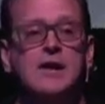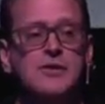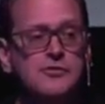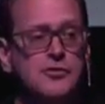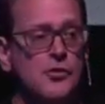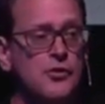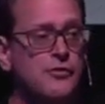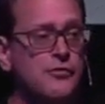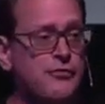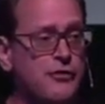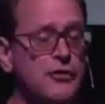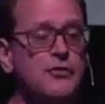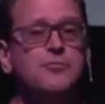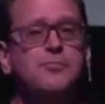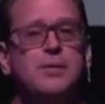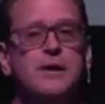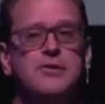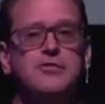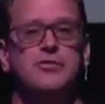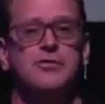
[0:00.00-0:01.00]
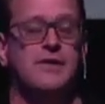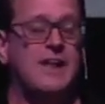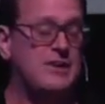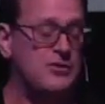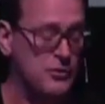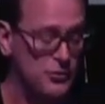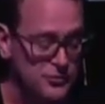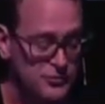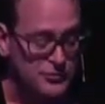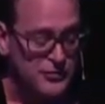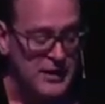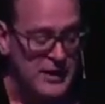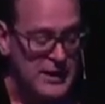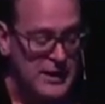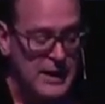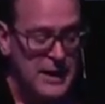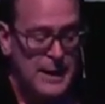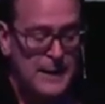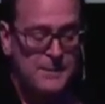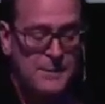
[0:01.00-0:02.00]
So the first picture that you'll
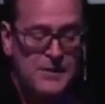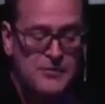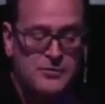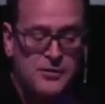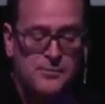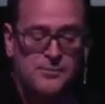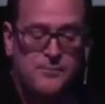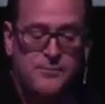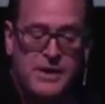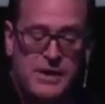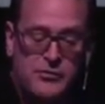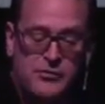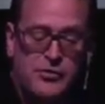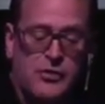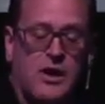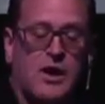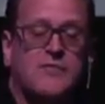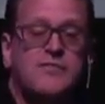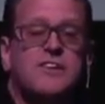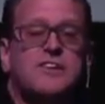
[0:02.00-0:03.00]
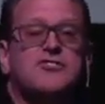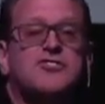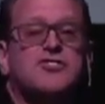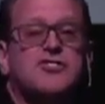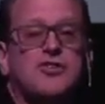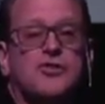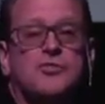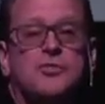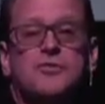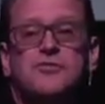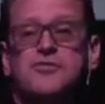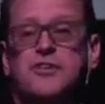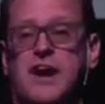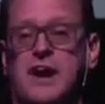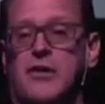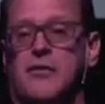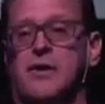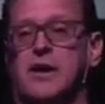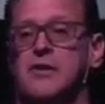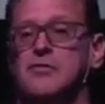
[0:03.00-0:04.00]
see is a picture of the children's
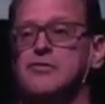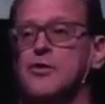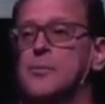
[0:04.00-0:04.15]
area.